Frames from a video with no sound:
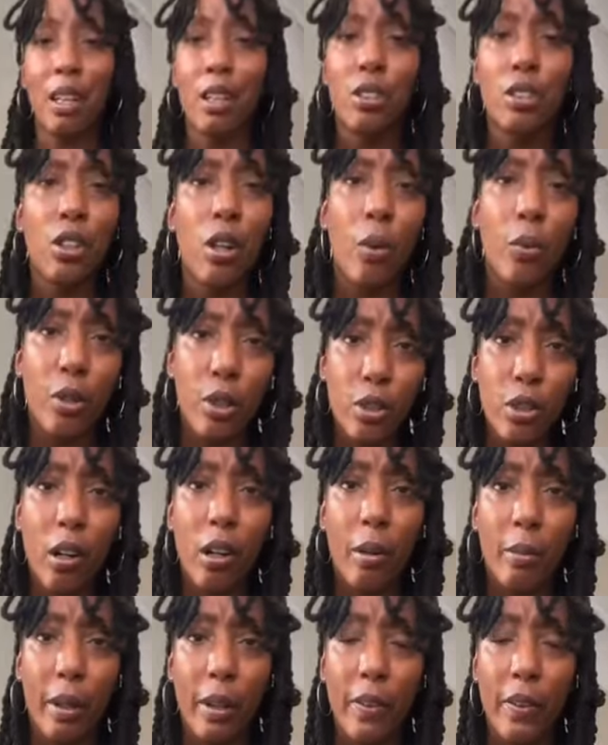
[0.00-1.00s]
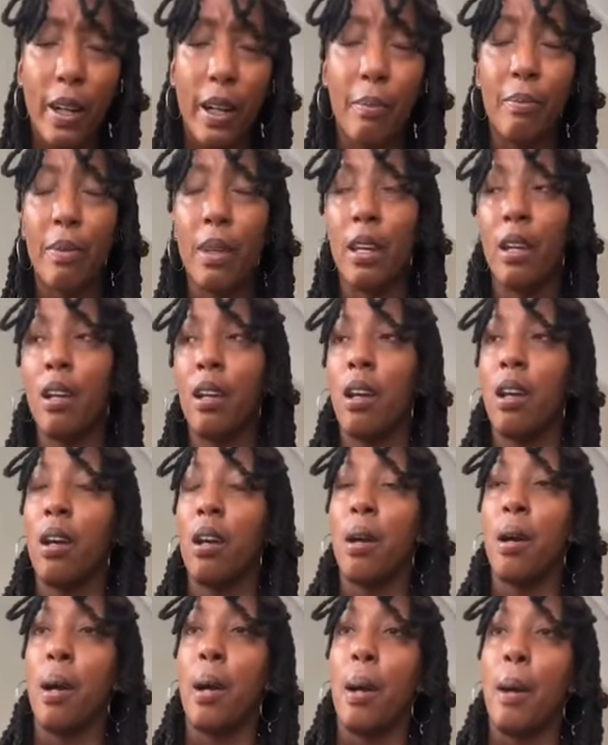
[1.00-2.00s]
So I want to talk about that
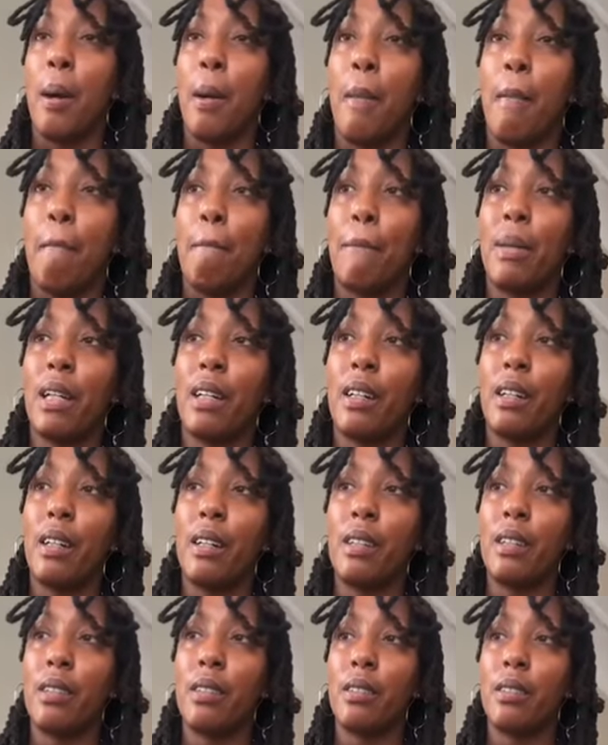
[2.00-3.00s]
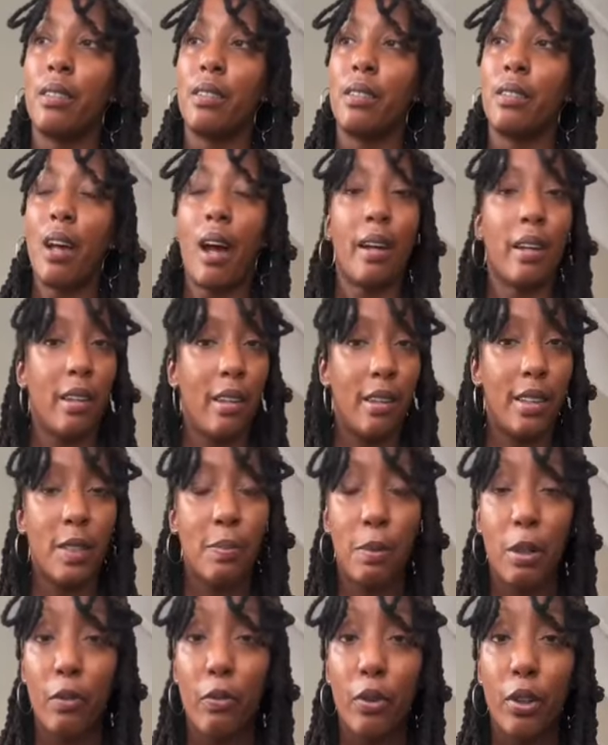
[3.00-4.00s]
because I can't
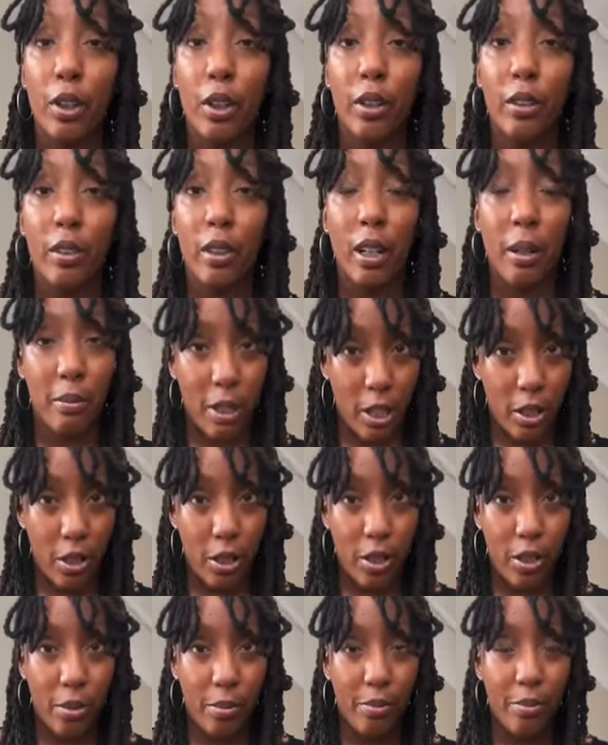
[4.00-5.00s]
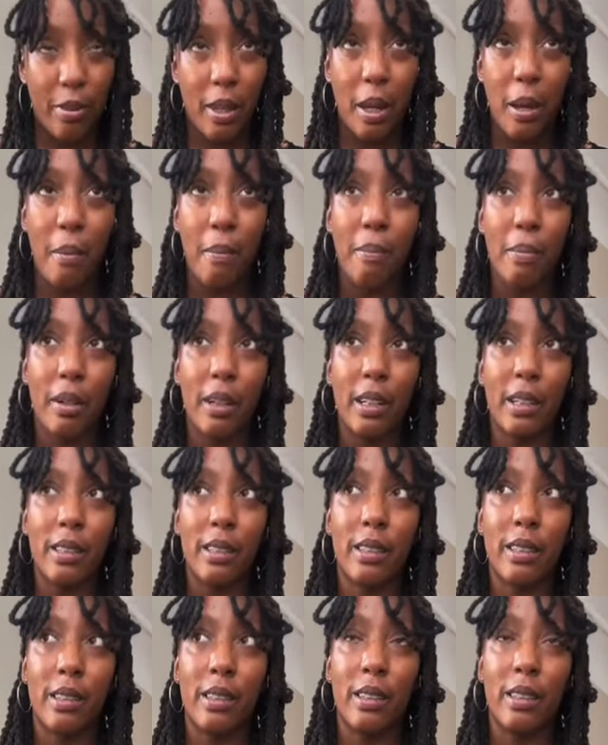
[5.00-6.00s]
speak for her, I'm not her,
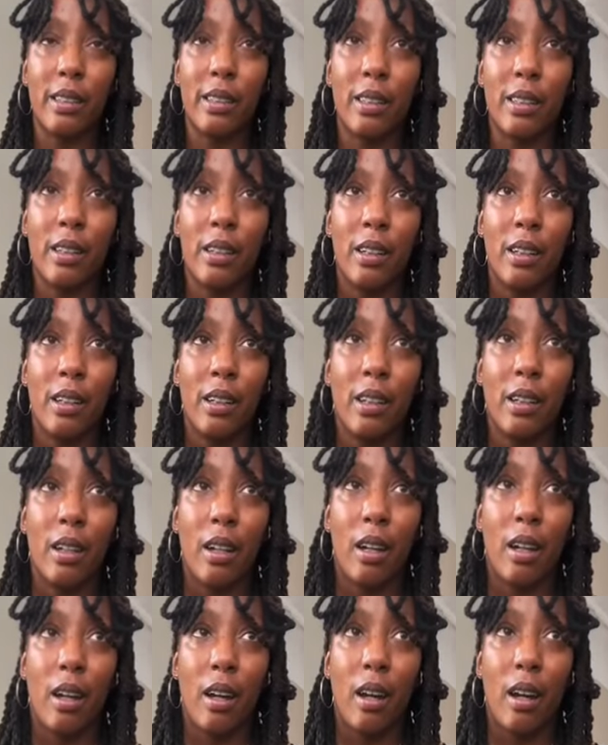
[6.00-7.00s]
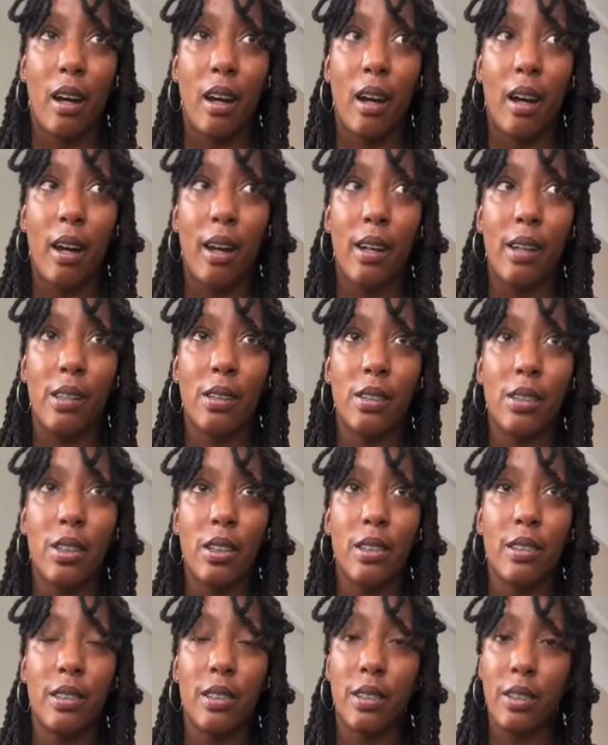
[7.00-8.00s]
but I
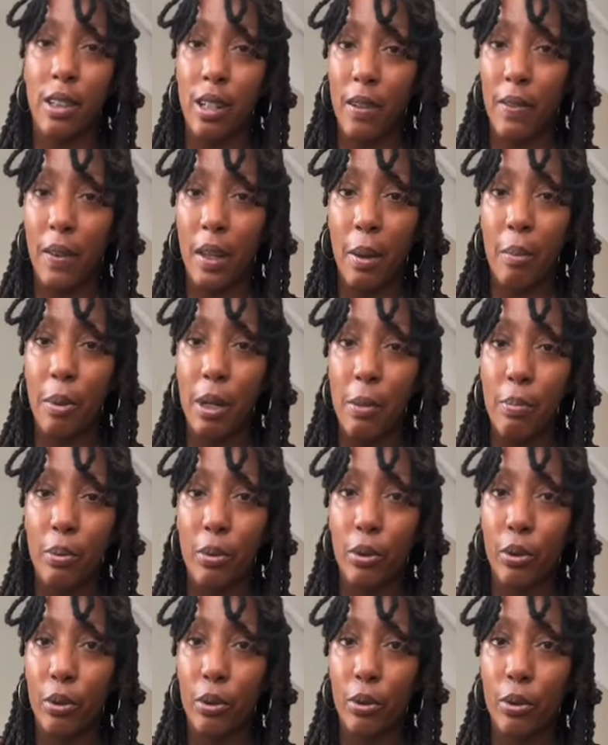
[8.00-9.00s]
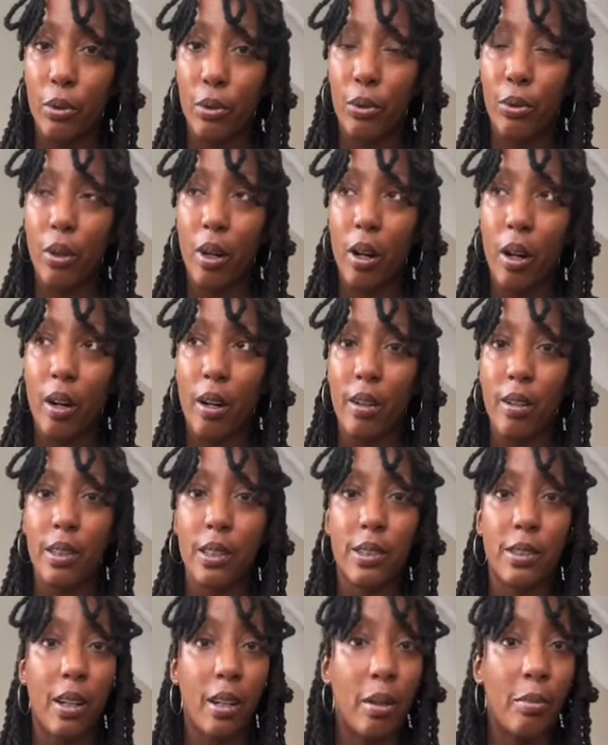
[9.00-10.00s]
tend to think that people who are
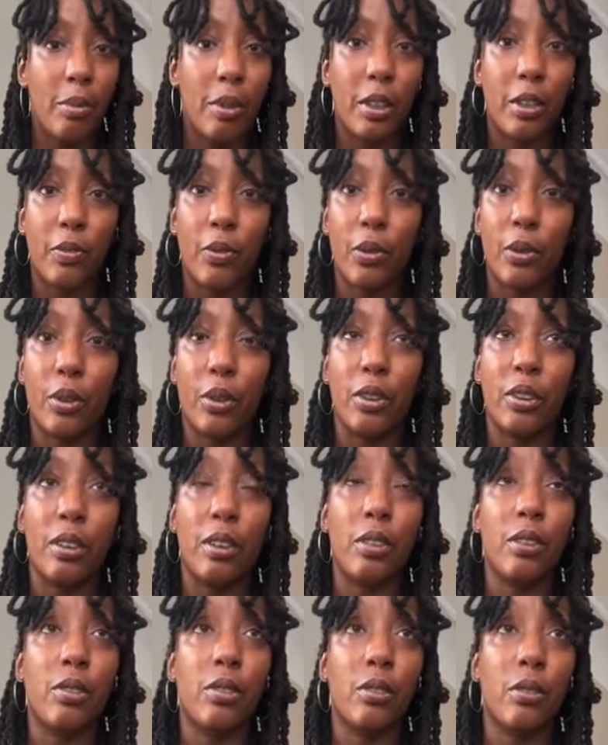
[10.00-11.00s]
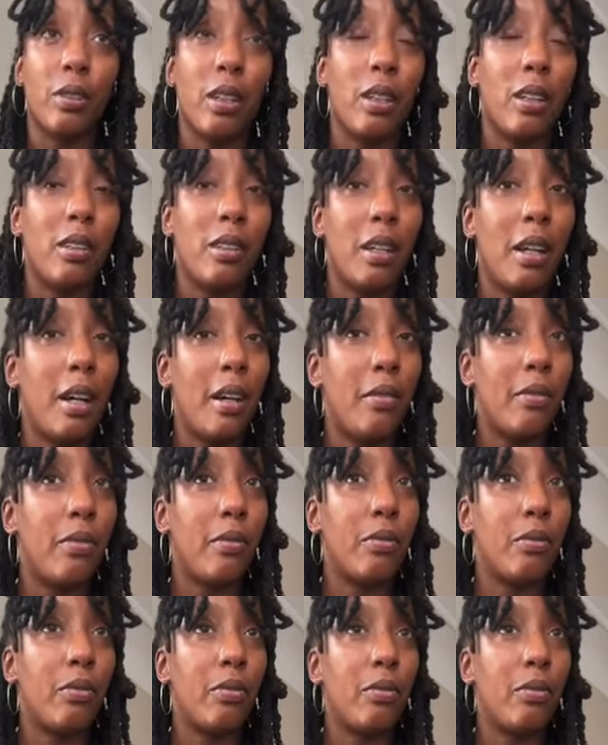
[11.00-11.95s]
celibate for years on end have